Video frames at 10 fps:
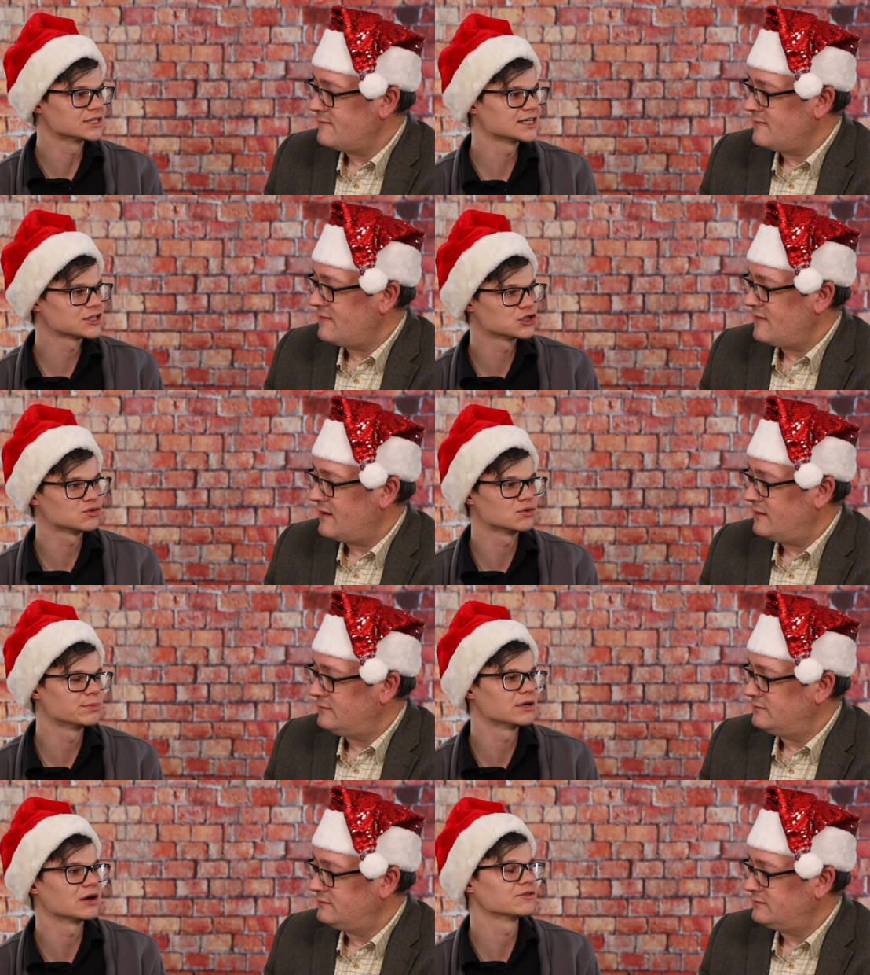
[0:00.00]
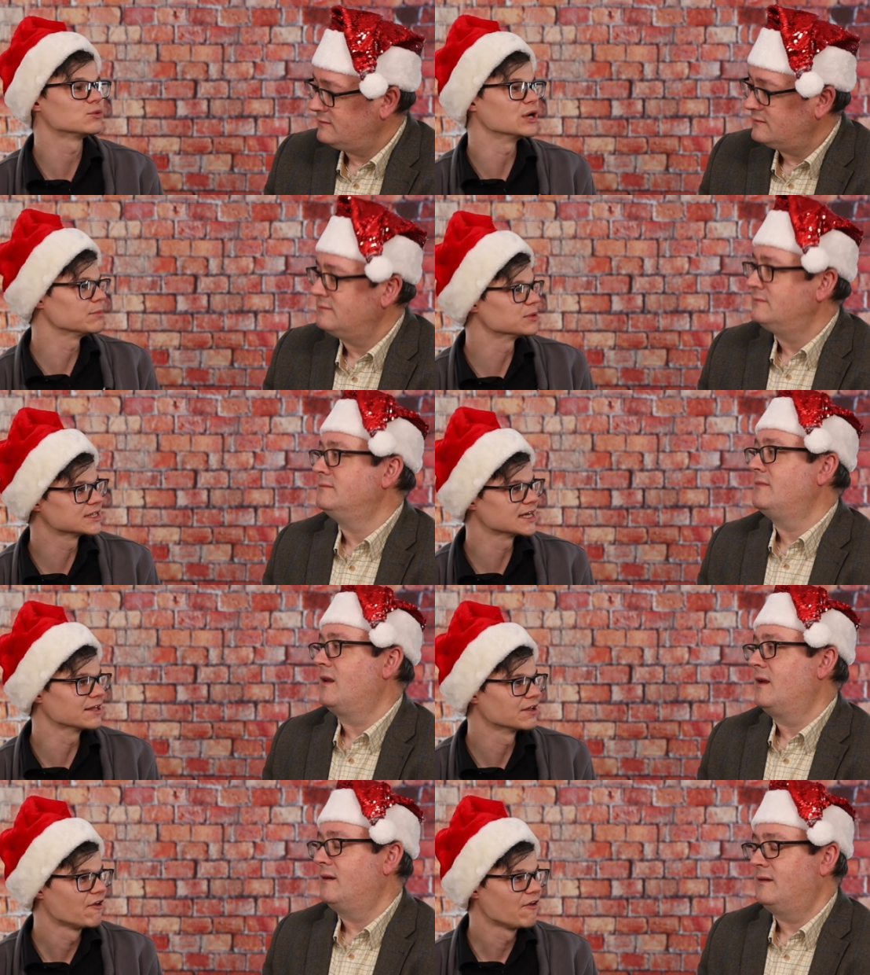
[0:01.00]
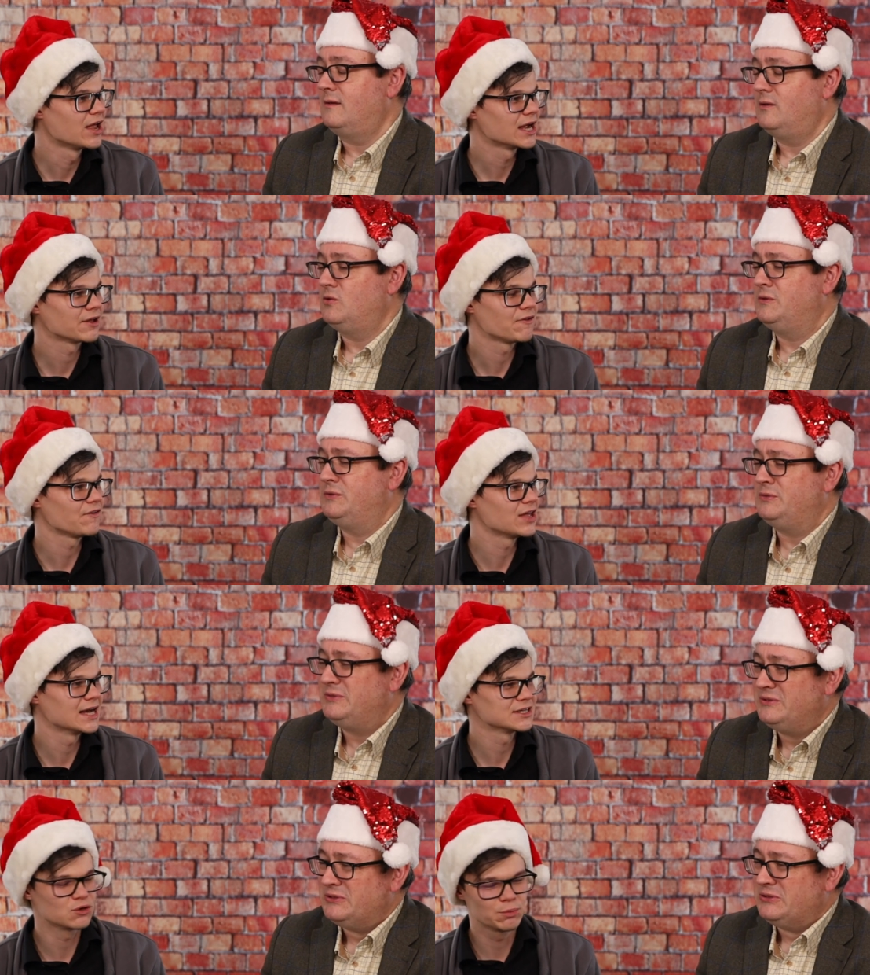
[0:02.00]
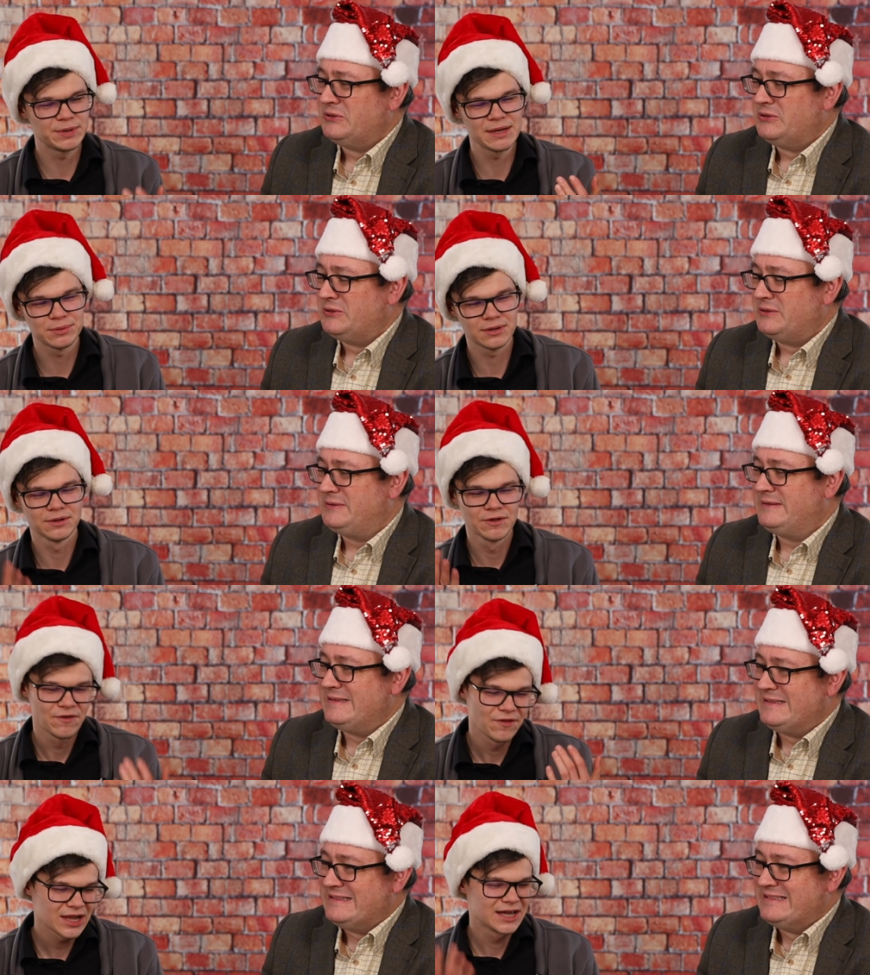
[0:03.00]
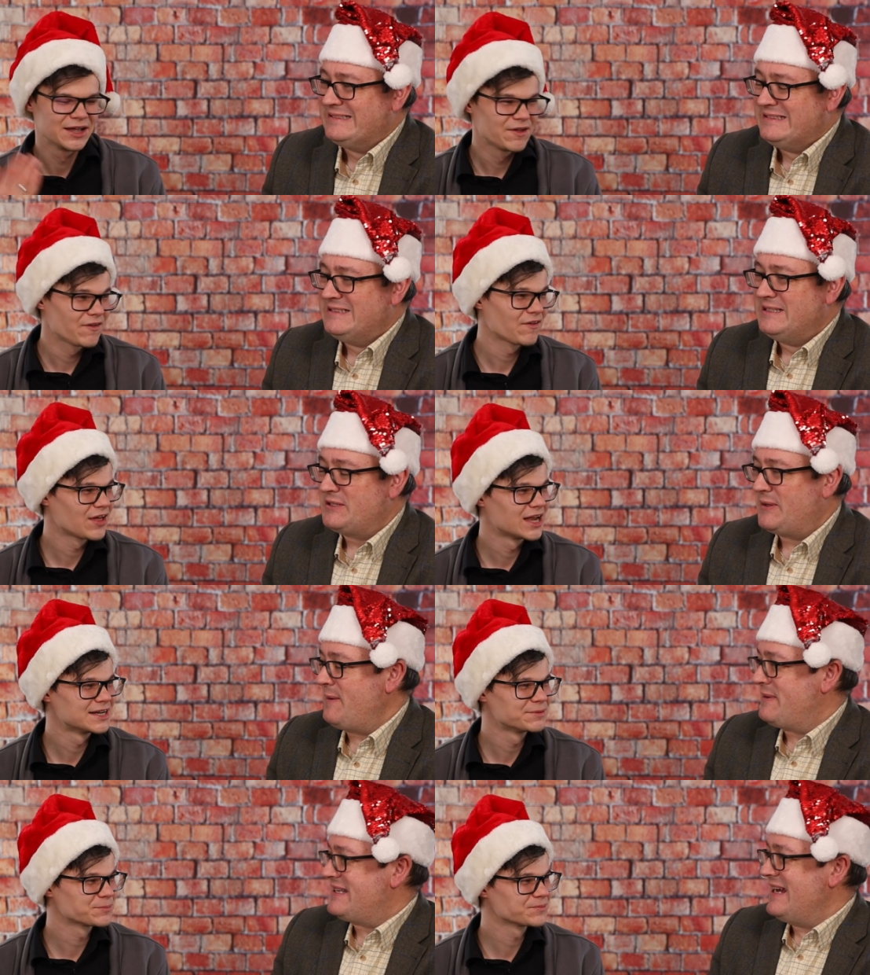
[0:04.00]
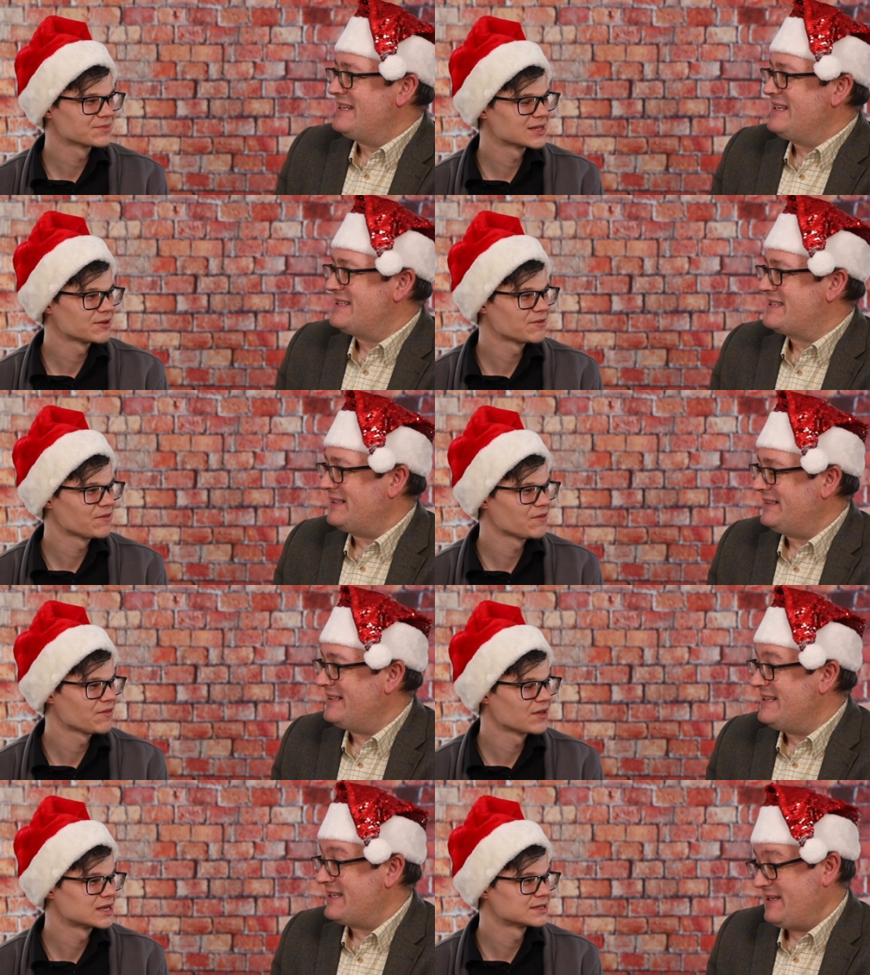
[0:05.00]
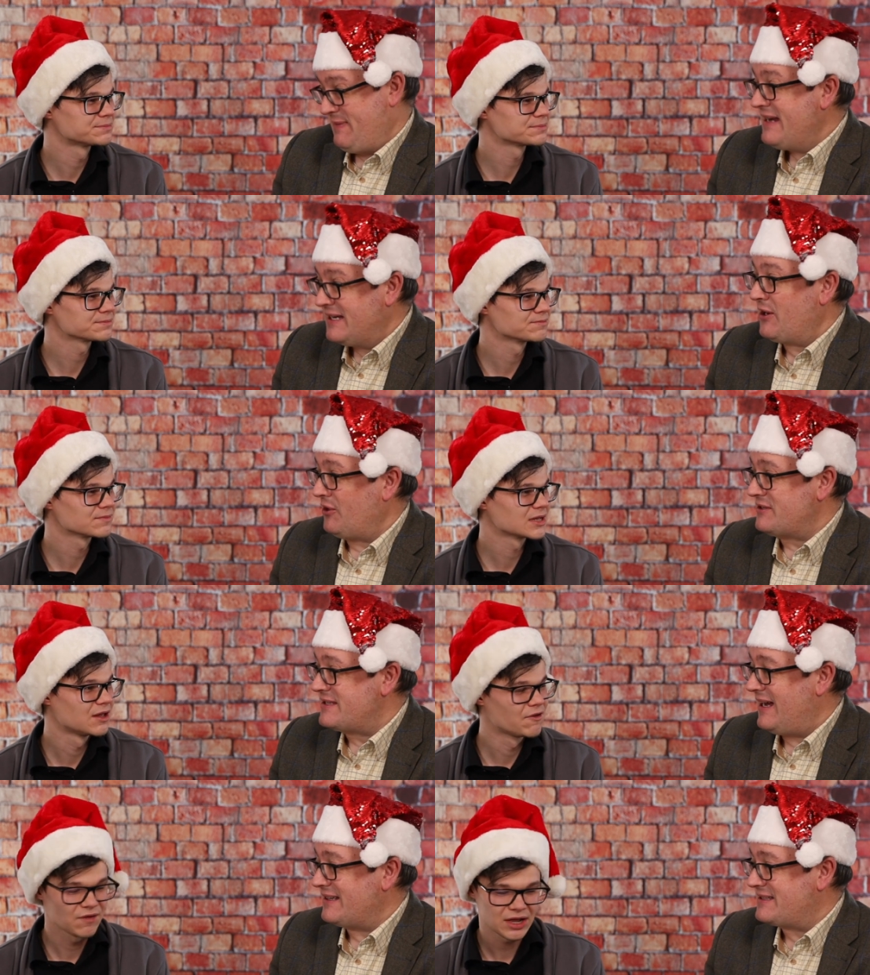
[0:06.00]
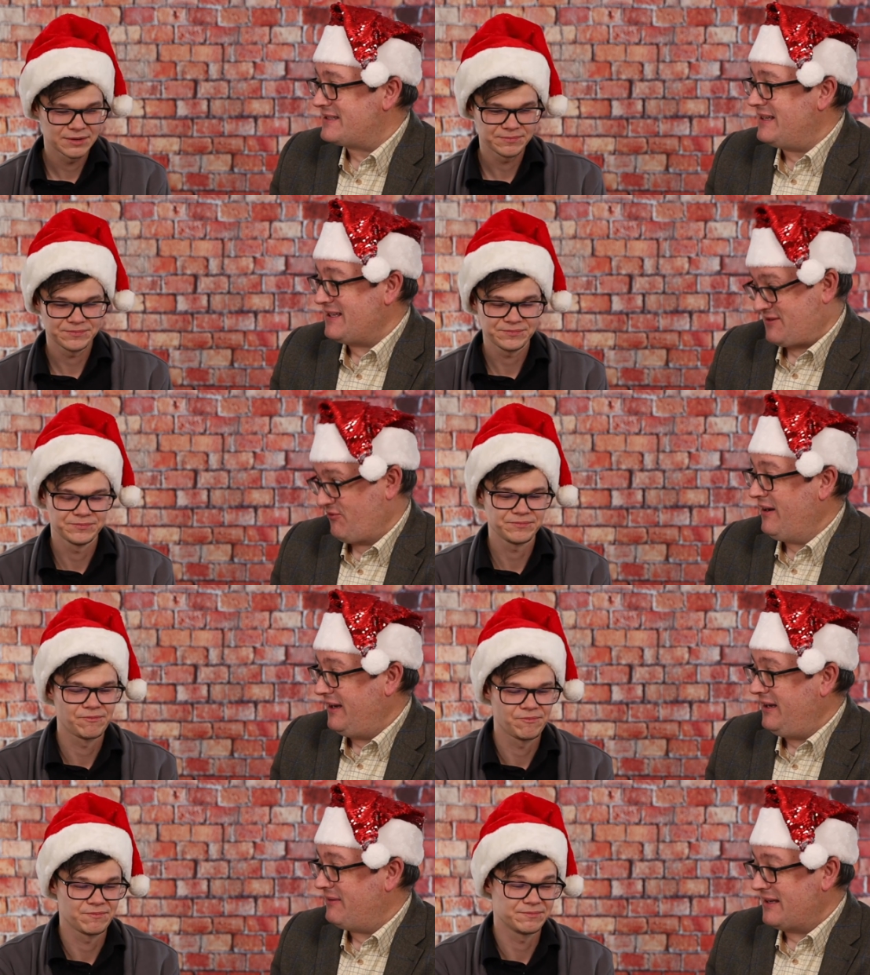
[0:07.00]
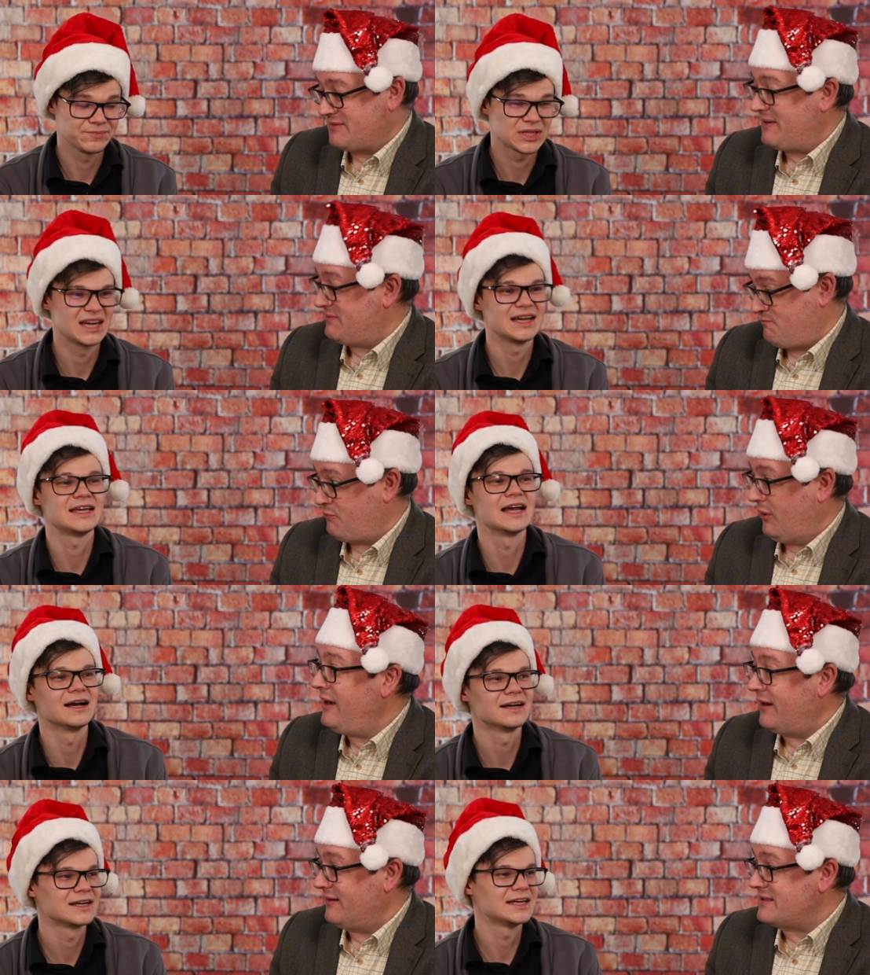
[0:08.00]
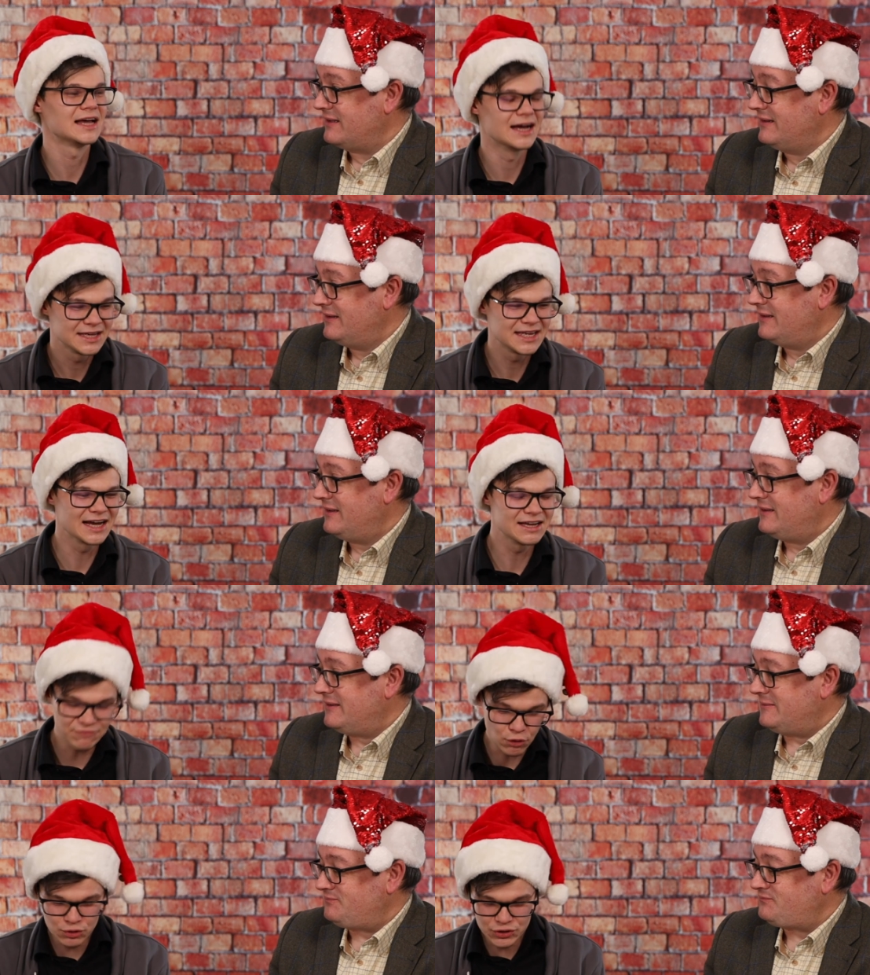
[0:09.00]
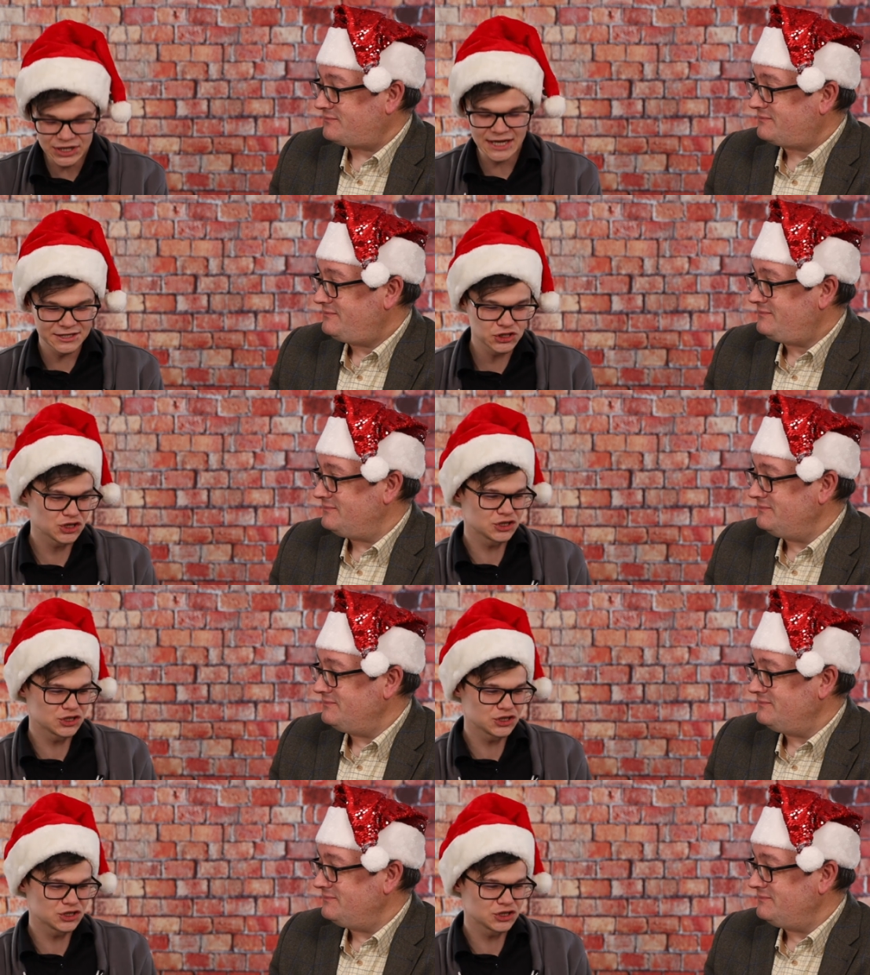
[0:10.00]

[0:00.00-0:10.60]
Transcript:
Speaker 1: transactions will be around 20%. Yeah, so people
Speaker 2: Twenty percent is, uh, is is betting odds. That's that's really that's that's brilliant.
Speaker 1: Yeah, yeah, yeah. If all you need is